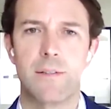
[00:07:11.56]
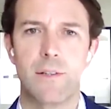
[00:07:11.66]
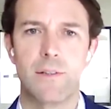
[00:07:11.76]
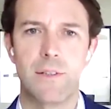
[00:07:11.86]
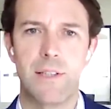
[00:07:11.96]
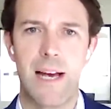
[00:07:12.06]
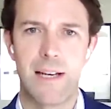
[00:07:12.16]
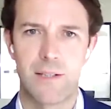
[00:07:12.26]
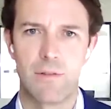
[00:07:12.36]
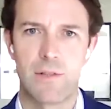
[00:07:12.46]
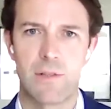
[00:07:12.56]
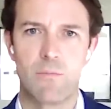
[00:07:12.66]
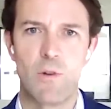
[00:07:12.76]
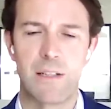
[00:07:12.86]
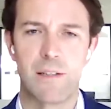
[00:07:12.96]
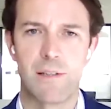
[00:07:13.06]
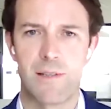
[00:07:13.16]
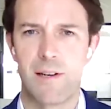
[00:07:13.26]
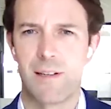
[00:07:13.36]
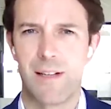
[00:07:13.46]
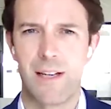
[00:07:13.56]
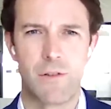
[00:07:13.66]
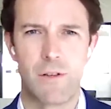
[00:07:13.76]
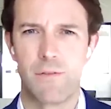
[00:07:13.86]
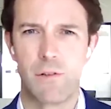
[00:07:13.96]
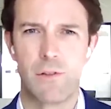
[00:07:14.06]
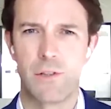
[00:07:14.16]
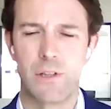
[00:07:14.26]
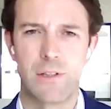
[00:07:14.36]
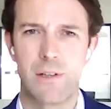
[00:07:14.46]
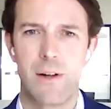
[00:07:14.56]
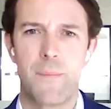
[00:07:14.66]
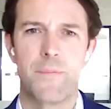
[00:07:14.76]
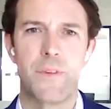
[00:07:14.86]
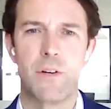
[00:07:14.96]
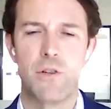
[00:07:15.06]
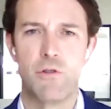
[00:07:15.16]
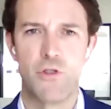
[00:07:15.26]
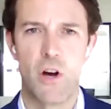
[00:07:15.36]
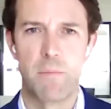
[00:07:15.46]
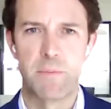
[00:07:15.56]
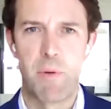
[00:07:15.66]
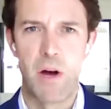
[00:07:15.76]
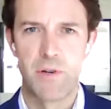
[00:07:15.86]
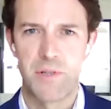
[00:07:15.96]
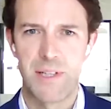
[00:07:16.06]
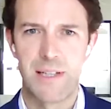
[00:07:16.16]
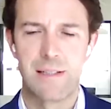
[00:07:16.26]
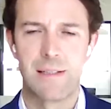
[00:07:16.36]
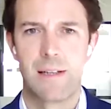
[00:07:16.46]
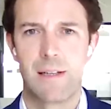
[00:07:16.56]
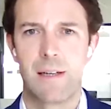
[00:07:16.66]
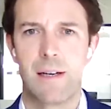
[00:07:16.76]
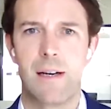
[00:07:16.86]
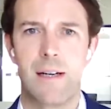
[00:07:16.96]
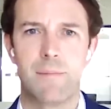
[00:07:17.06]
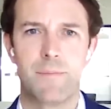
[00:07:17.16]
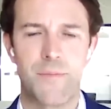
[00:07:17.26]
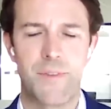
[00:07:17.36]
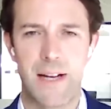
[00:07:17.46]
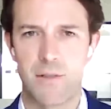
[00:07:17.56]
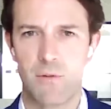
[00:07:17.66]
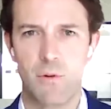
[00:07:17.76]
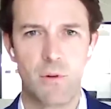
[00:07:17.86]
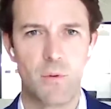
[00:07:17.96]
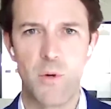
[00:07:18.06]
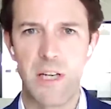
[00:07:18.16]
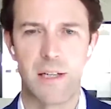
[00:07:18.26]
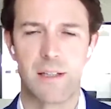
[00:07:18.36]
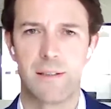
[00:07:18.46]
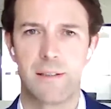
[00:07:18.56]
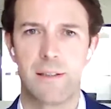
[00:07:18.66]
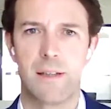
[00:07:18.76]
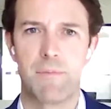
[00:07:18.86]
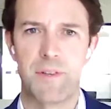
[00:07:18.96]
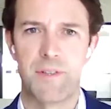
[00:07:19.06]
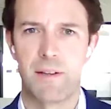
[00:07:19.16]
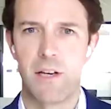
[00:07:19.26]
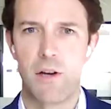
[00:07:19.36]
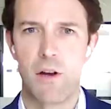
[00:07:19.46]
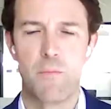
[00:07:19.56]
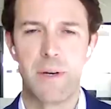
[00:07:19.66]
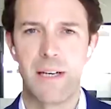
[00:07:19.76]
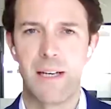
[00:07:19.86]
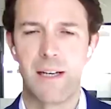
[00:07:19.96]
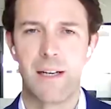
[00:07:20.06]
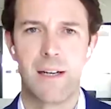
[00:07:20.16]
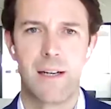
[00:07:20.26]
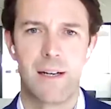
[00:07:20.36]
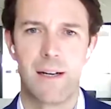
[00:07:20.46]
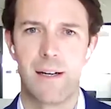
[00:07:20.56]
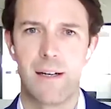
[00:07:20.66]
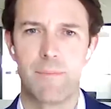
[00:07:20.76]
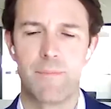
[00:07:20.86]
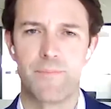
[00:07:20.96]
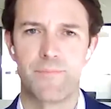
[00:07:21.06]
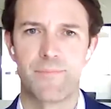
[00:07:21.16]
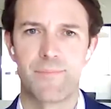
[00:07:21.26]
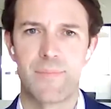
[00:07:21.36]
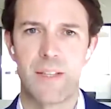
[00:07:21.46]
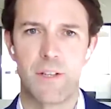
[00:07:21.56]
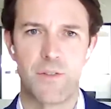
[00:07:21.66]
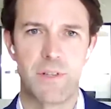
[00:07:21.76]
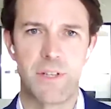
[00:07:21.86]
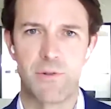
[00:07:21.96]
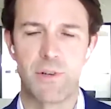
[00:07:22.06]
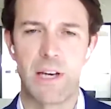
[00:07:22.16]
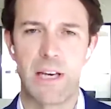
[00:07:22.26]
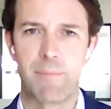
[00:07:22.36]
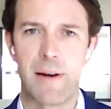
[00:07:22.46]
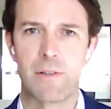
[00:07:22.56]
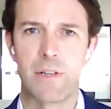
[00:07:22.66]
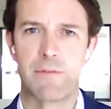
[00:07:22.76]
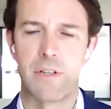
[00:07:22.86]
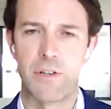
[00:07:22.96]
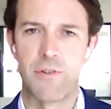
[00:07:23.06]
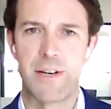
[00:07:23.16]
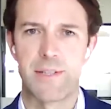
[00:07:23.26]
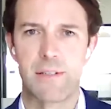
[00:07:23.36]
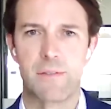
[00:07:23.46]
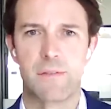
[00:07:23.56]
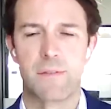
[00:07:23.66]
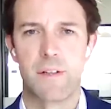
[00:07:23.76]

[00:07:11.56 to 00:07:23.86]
So yes, there is some weakness. Certainly if you look at new jobs posted, that's all weaker. There's certainly nobody that's really talking about kind of aggressive